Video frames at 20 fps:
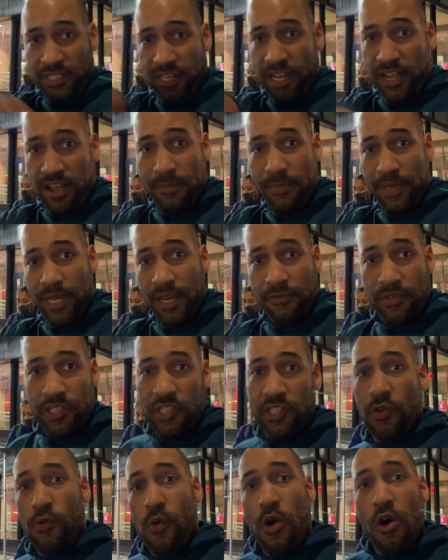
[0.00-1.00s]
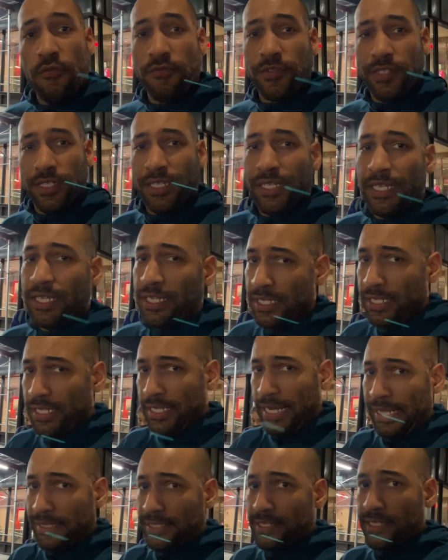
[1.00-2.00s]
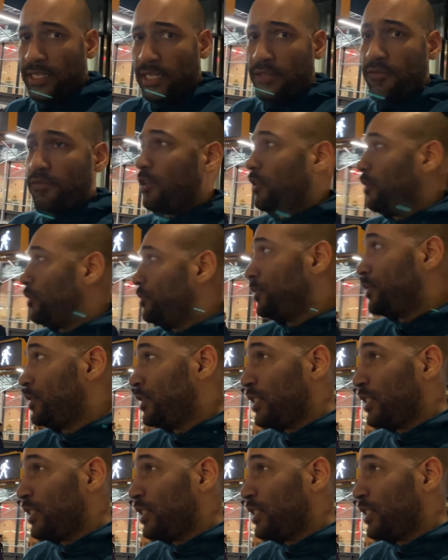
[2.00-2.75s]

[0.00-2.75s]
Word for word: to come in every so often. Not to live though.